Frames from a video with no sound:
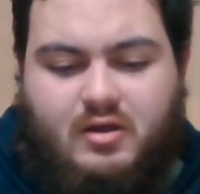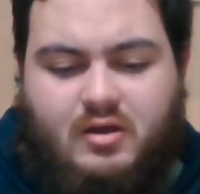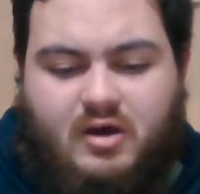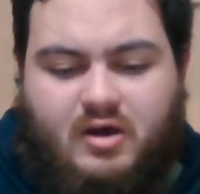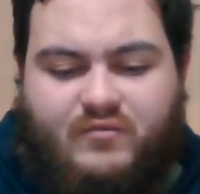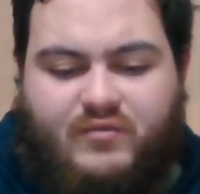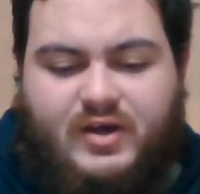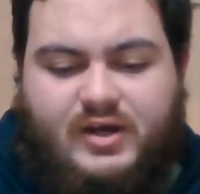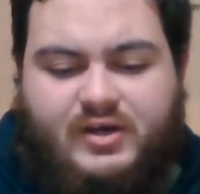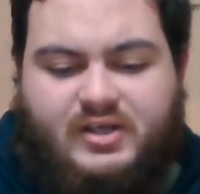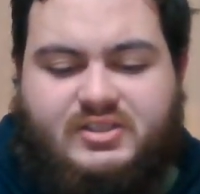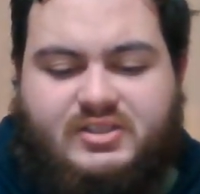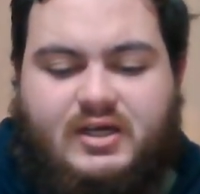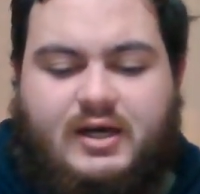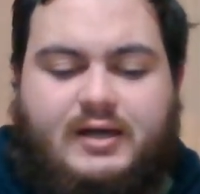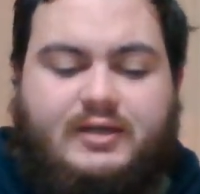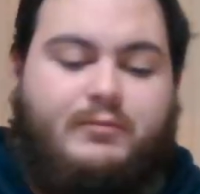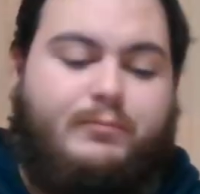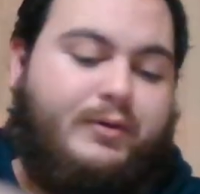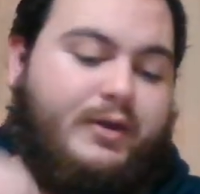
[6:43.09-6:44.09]
I found this
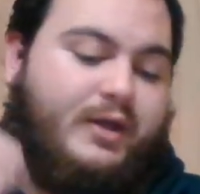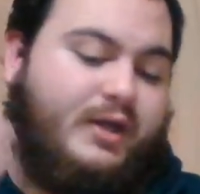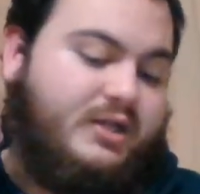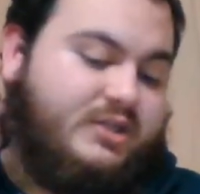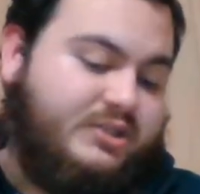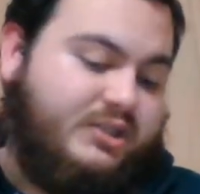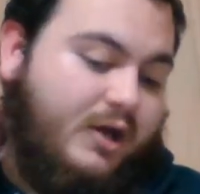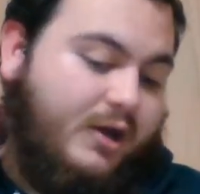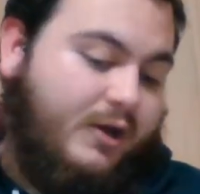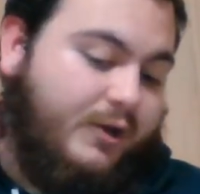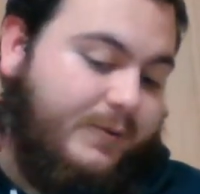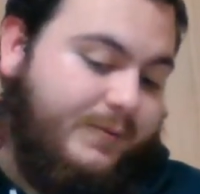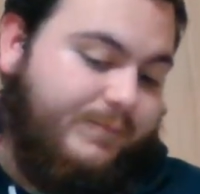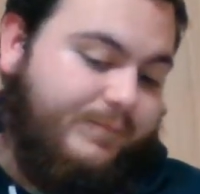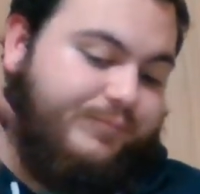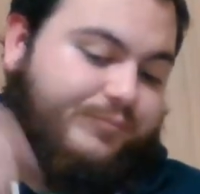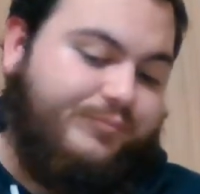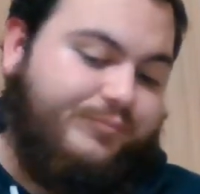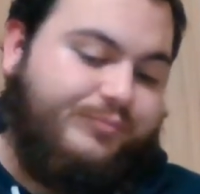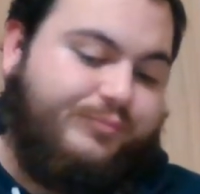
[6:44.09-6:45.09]
hard to pick. So,
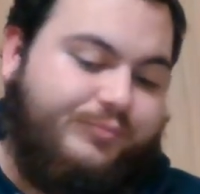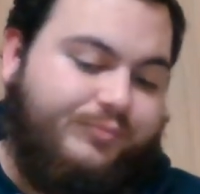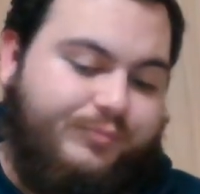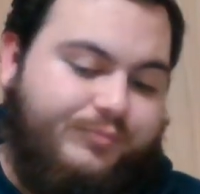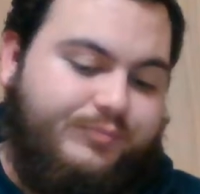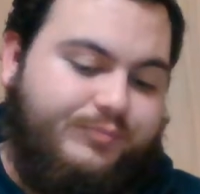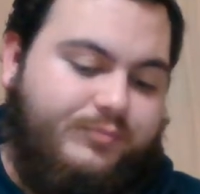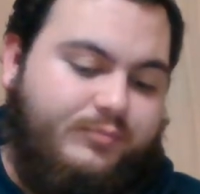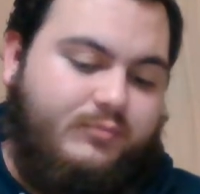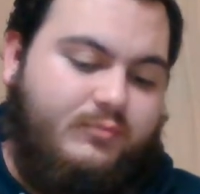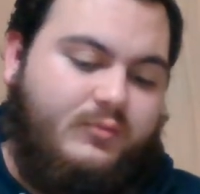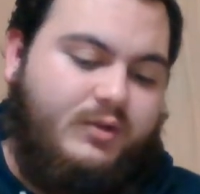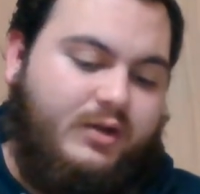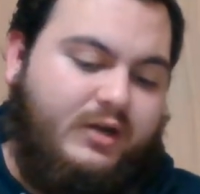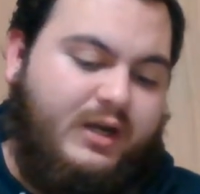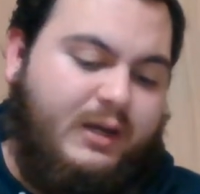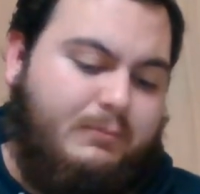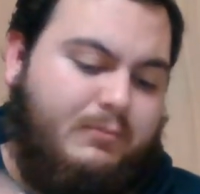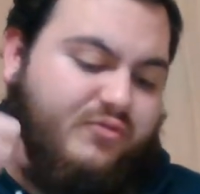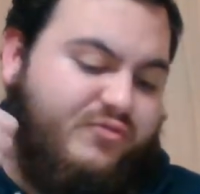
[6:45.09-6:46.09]

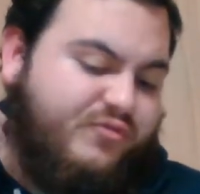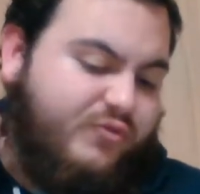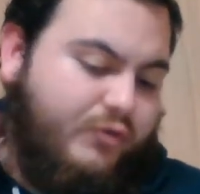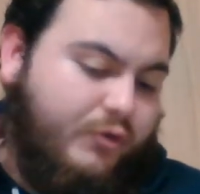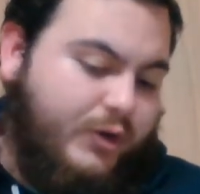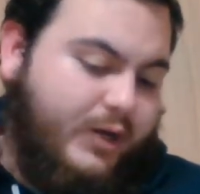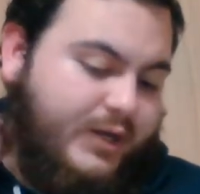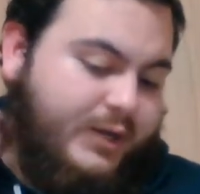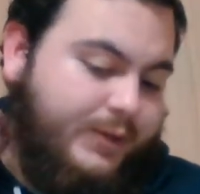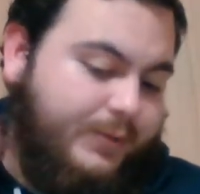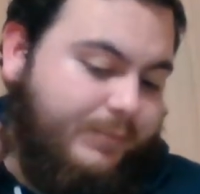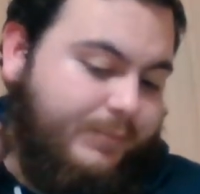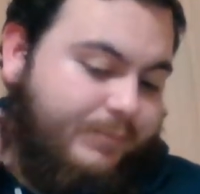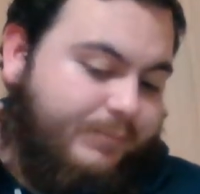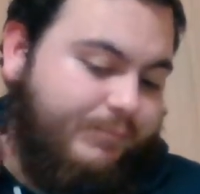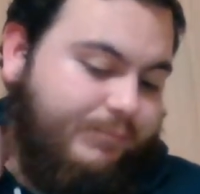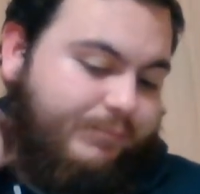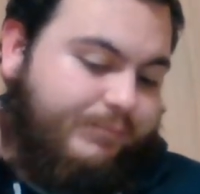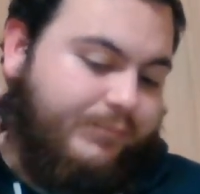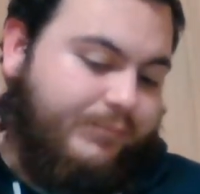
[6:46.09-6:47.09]
number 3,
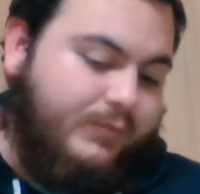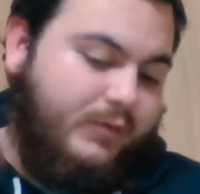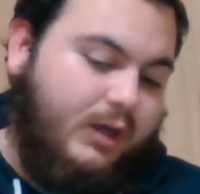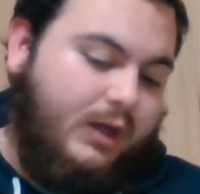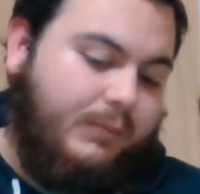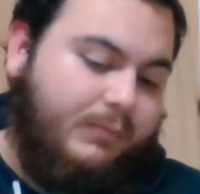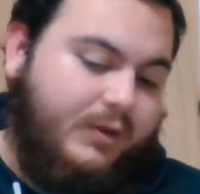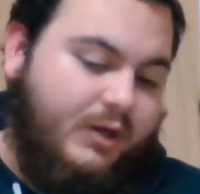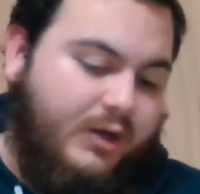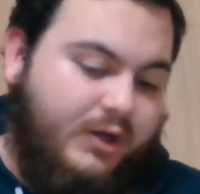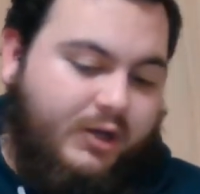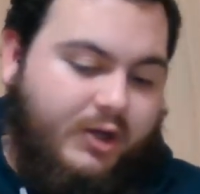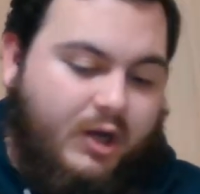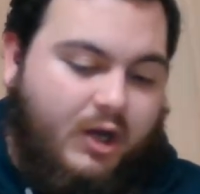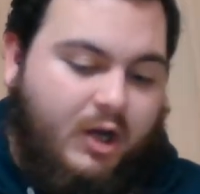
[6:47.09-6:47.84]
I'm going to